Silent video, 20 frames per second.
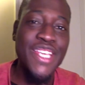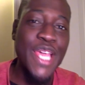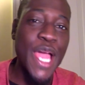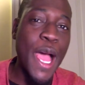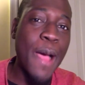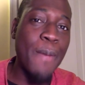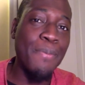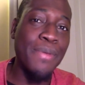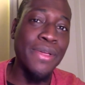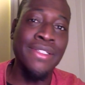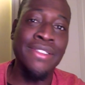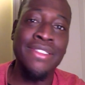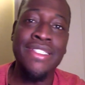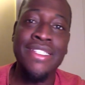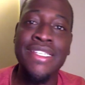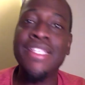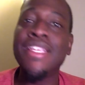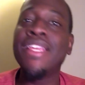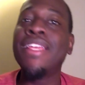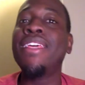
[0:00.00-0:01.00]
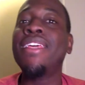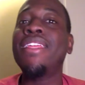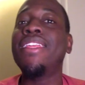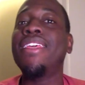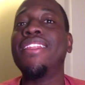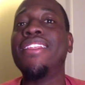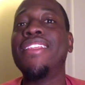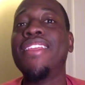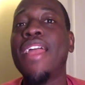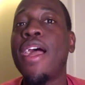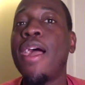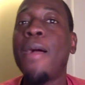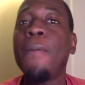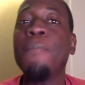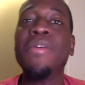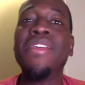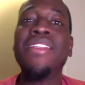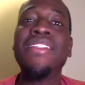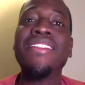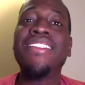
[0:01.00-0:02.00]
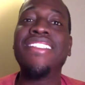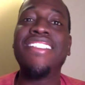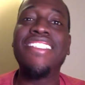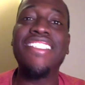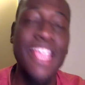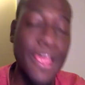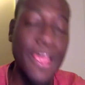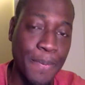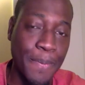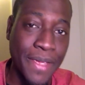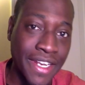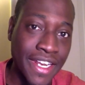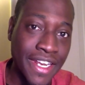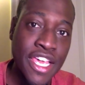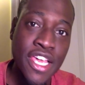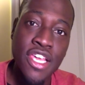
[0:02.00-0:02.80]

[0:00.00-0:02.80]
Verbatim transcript: y'all been chilling and y'all been sipping.